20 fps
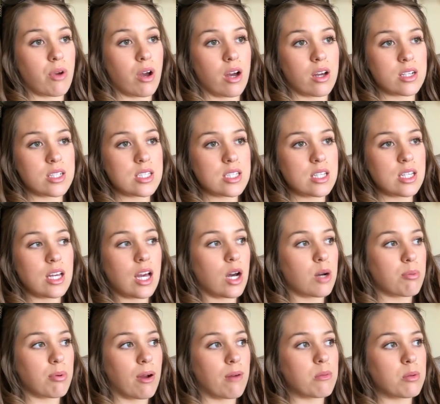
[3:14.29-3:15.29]
honestly
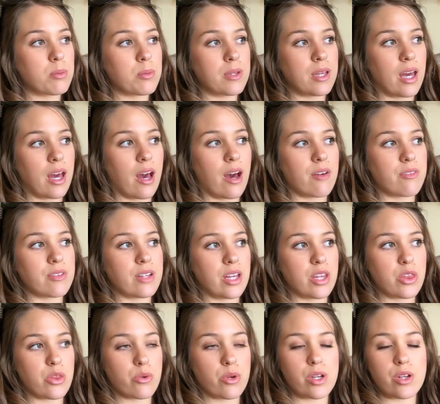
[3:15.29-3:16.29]
i'll probably have like
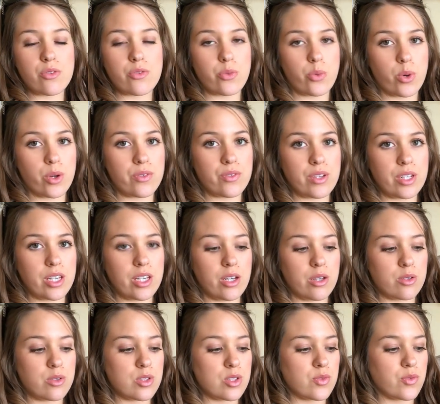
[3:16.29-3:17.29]
three to four
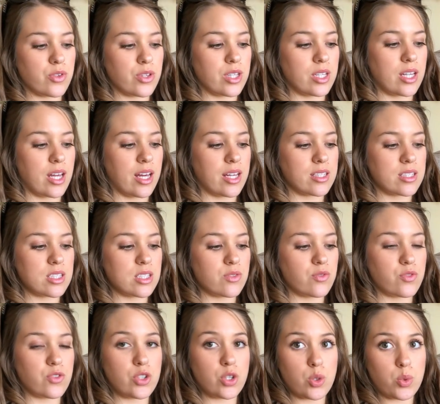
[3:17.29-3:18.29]
videos for the next
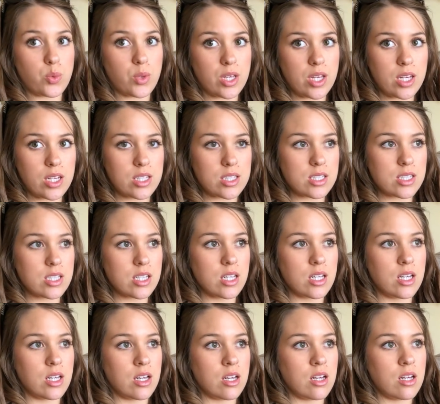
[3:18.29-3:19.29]
few weeks
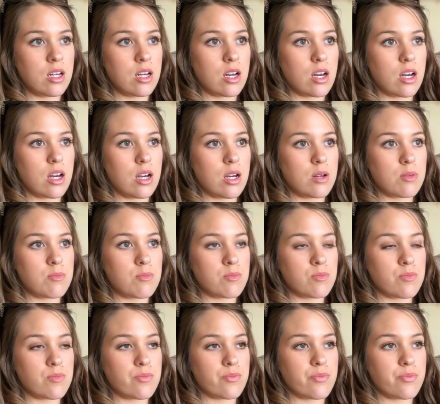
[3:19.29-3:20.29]

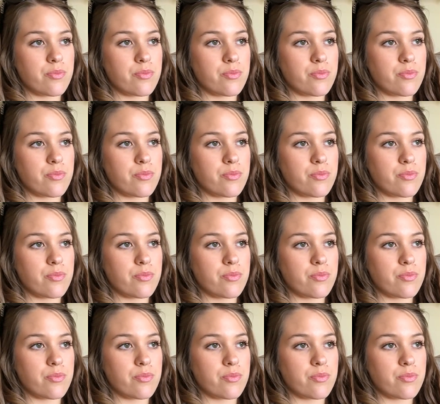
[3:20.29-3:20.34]
um,